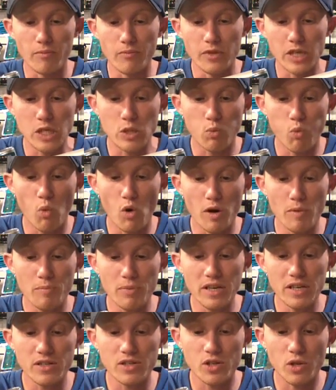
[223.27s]
this
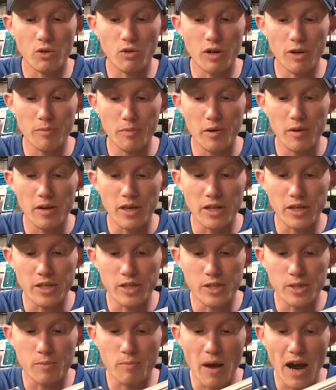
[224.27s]
one-piece grip
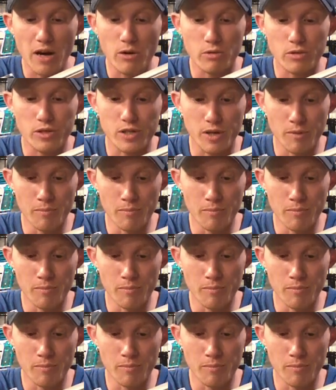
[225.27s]
is backwards